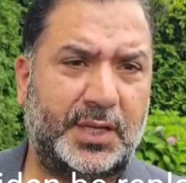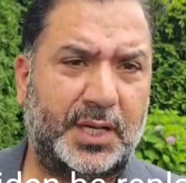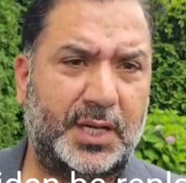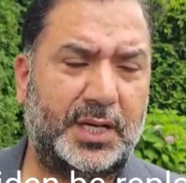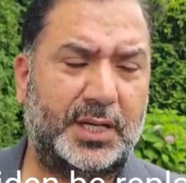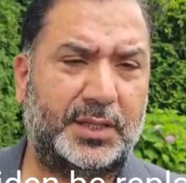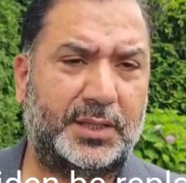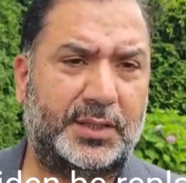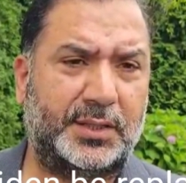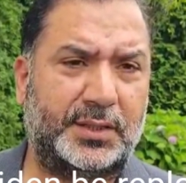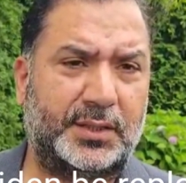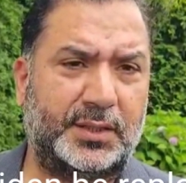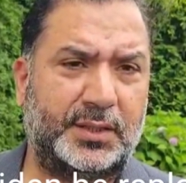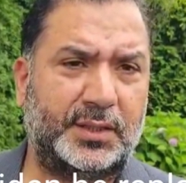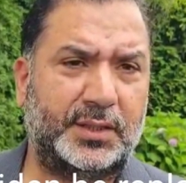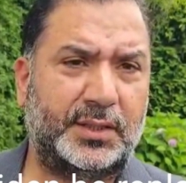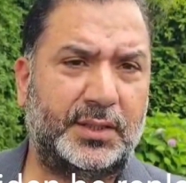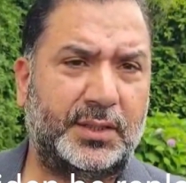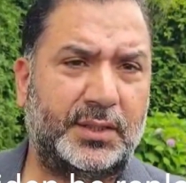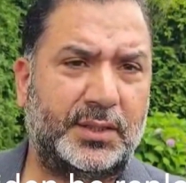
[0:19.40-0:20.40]
and
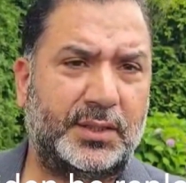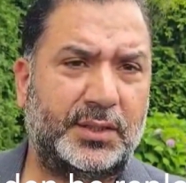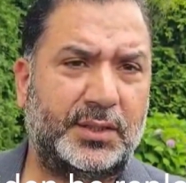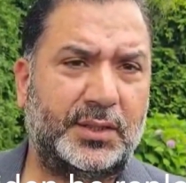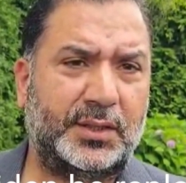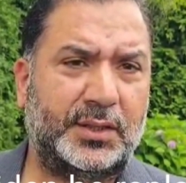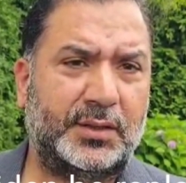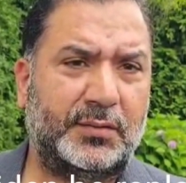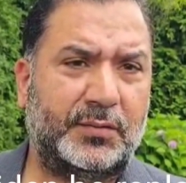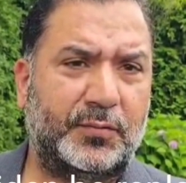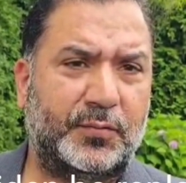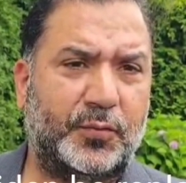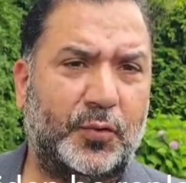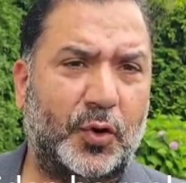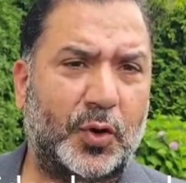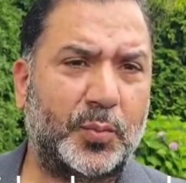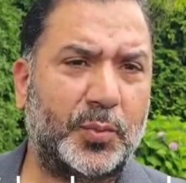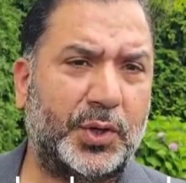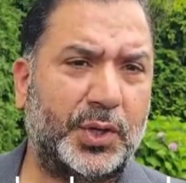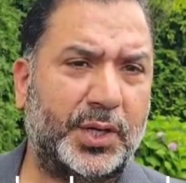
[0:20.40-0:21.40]

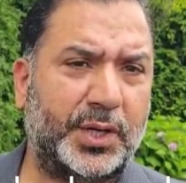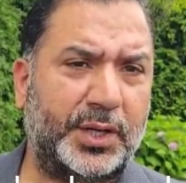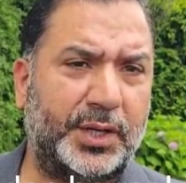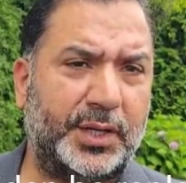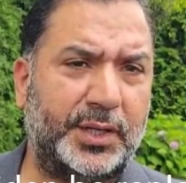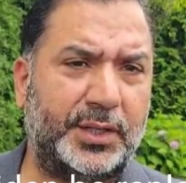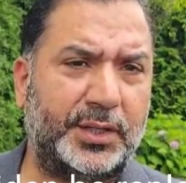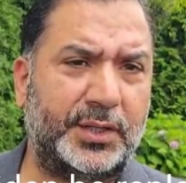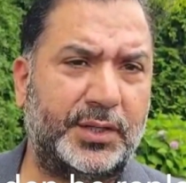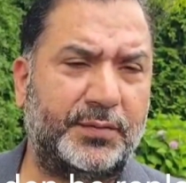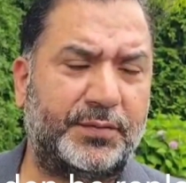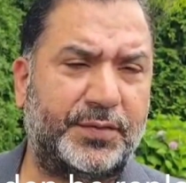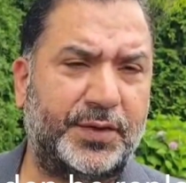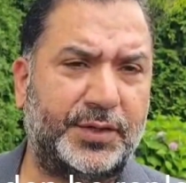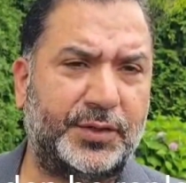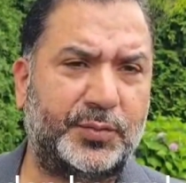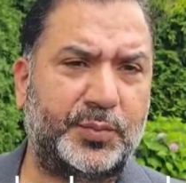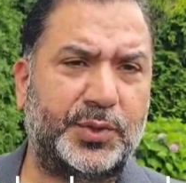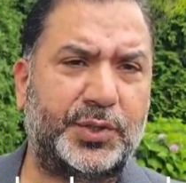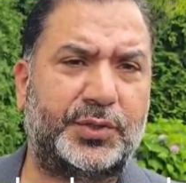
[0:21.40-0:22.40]
former Canadian
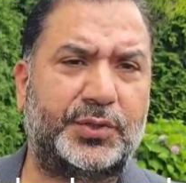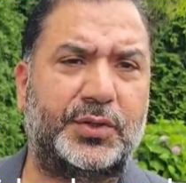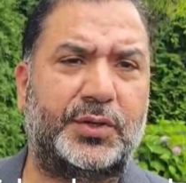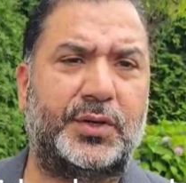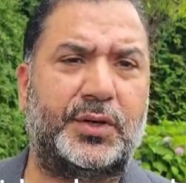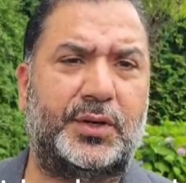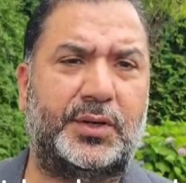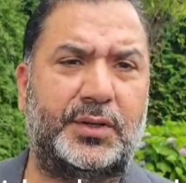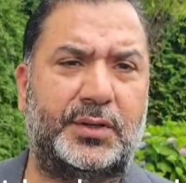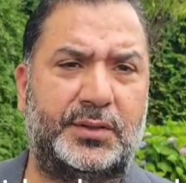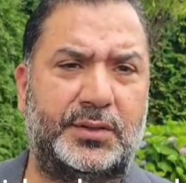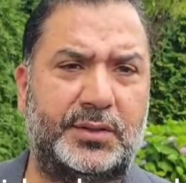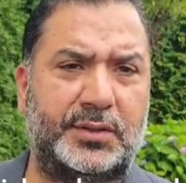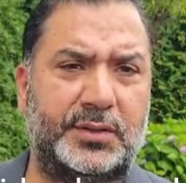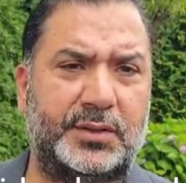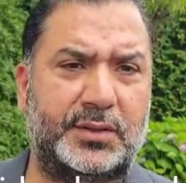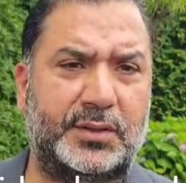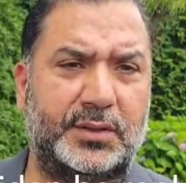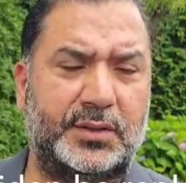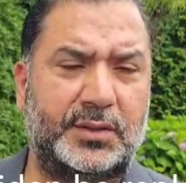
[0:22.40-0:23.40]
Defense Minister
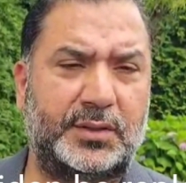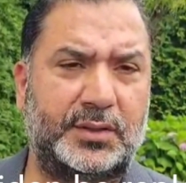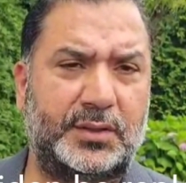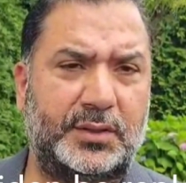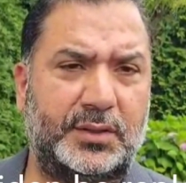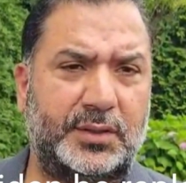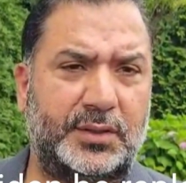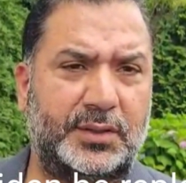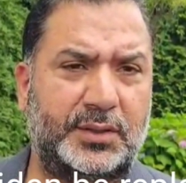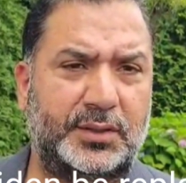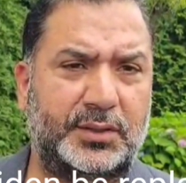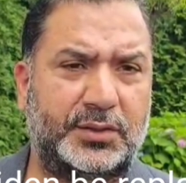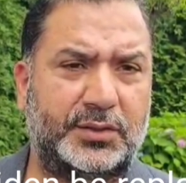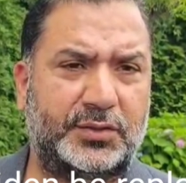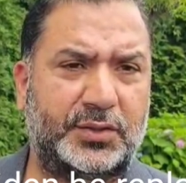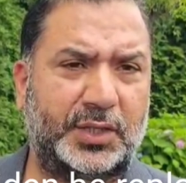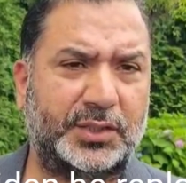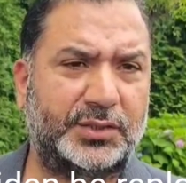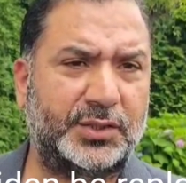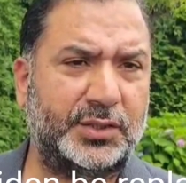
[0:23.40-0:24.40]

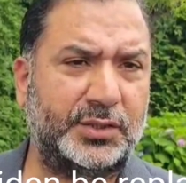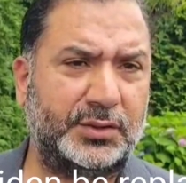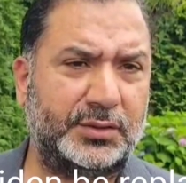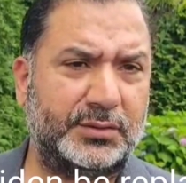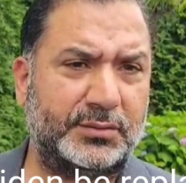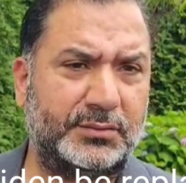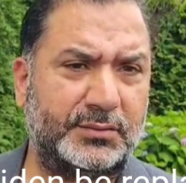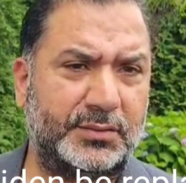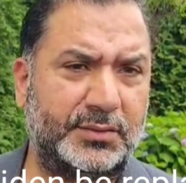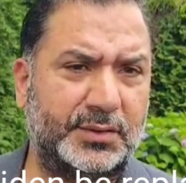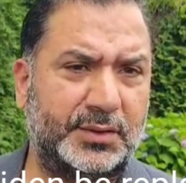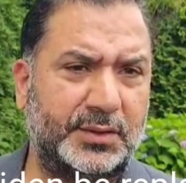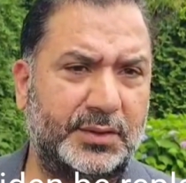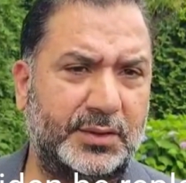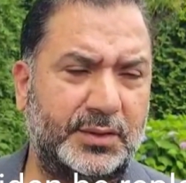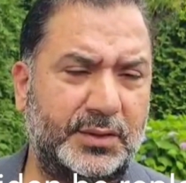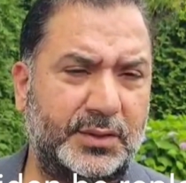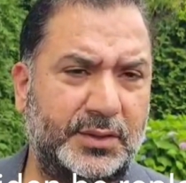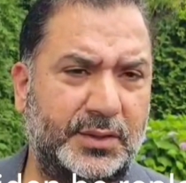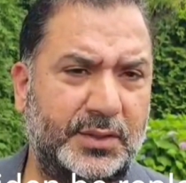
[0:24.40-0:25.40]

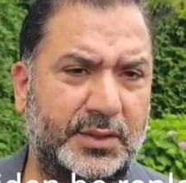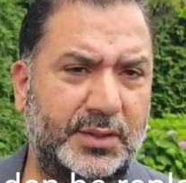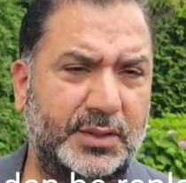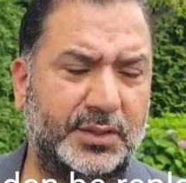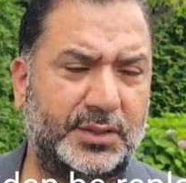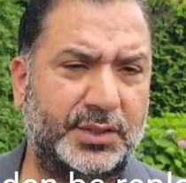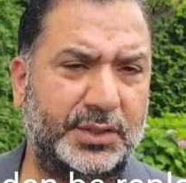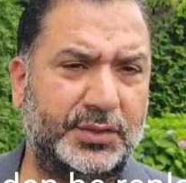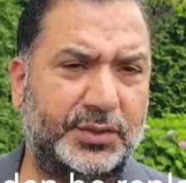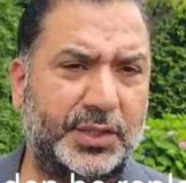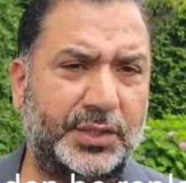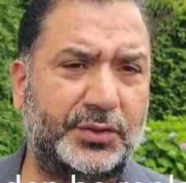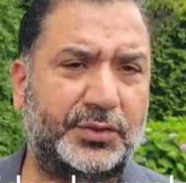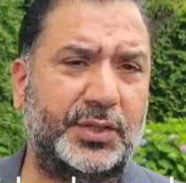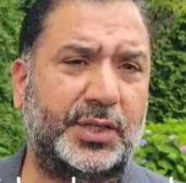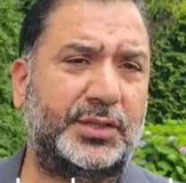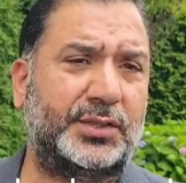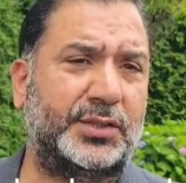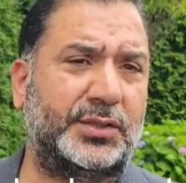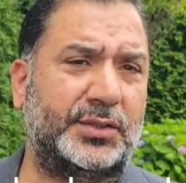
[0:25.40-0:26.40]
Harjit Singh
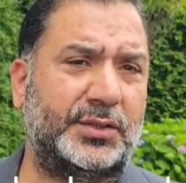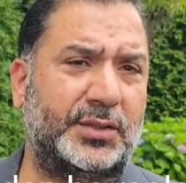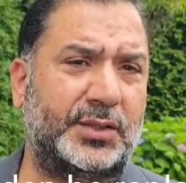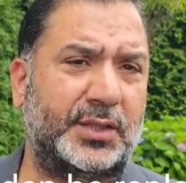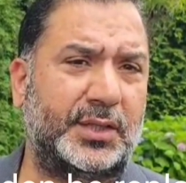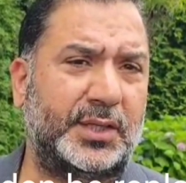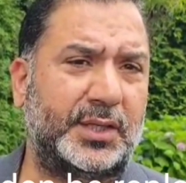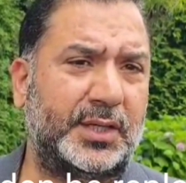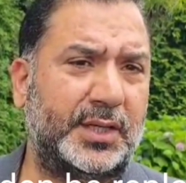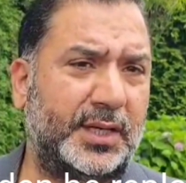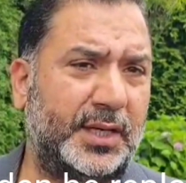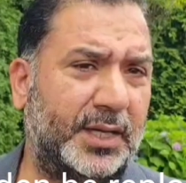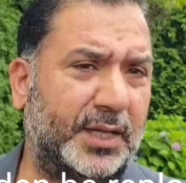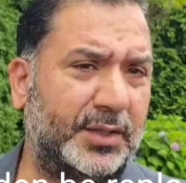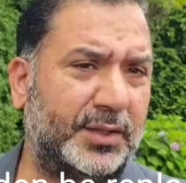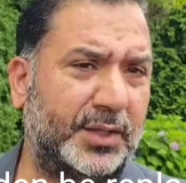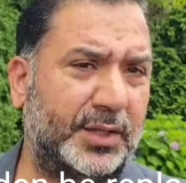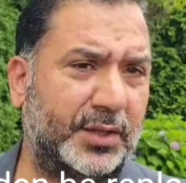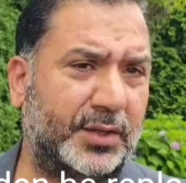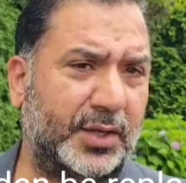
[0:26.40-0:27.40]
Sajjan,
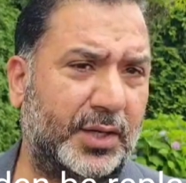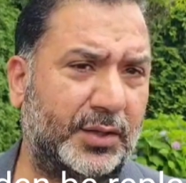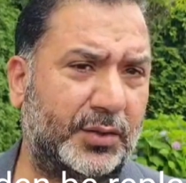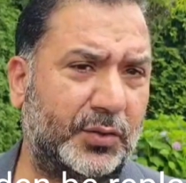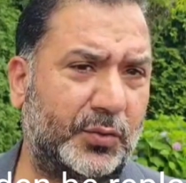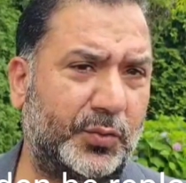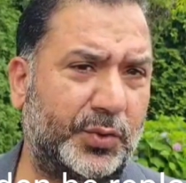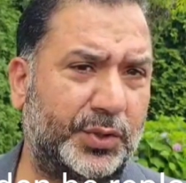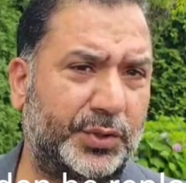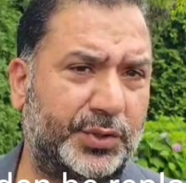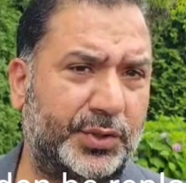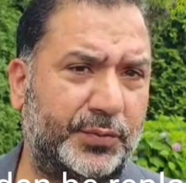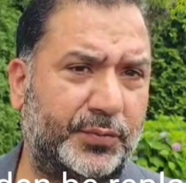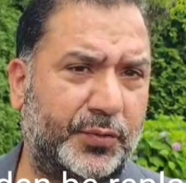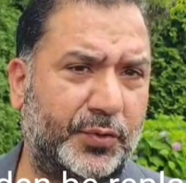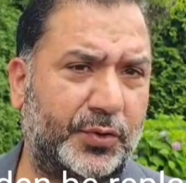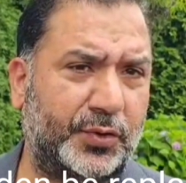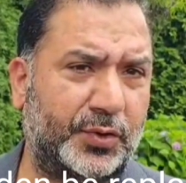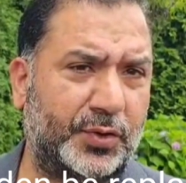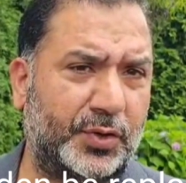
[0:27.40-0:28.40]
is in a controversy
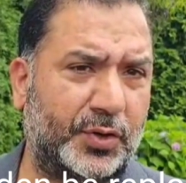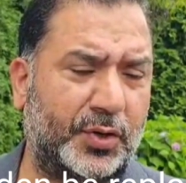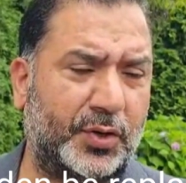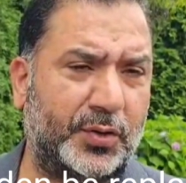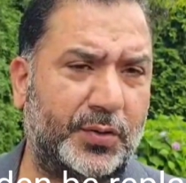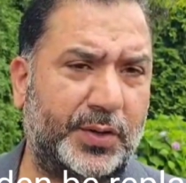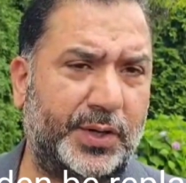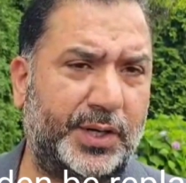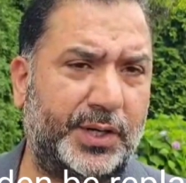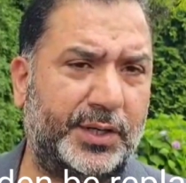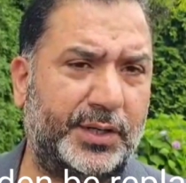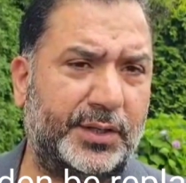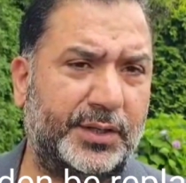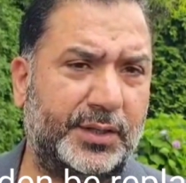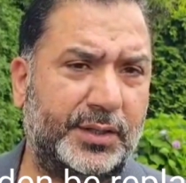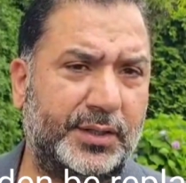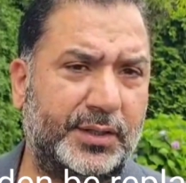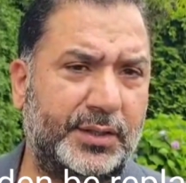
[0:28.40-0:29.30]
for ordering